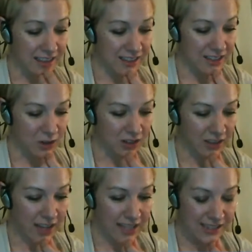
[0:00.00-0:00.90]
So
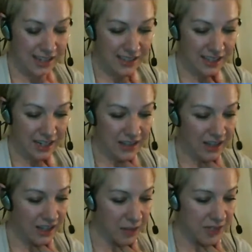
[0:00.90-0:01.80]
Glenn says it, and then
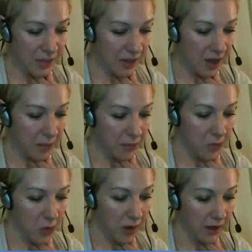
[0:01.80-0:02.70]
it comes up a couple
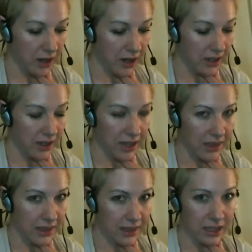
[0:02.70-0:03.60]
more.
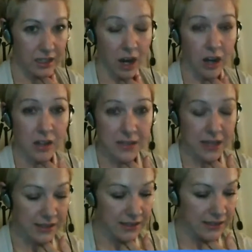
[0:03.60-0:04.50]
Carl
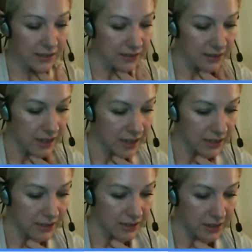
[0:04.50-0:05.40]
says it,
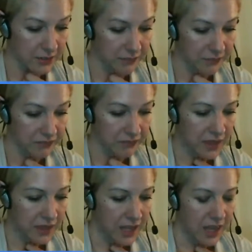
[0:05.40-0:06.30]
and
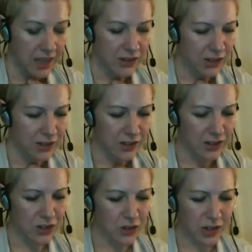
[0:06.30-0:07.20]
there's
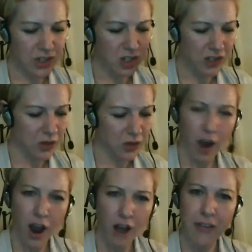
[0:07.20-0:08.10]
a strange sort of
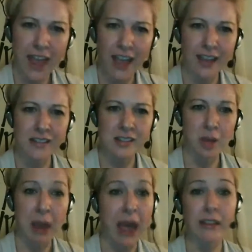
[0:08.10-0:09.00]
offhand
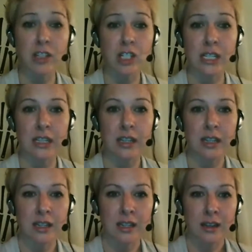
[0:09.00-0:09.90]
apology
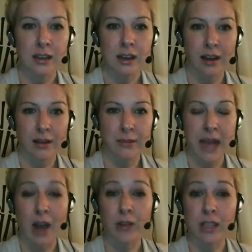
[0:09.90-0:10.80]

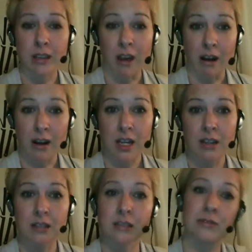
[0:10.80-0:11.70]
out in the yard
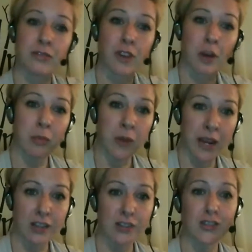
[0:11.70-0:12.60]
from
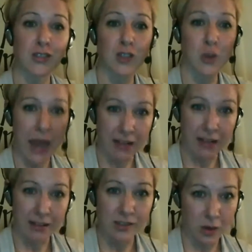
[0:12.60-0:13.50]
Rick to
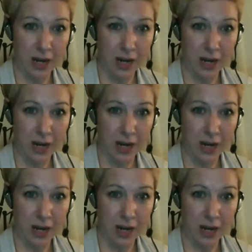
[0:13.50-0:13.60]
Alan's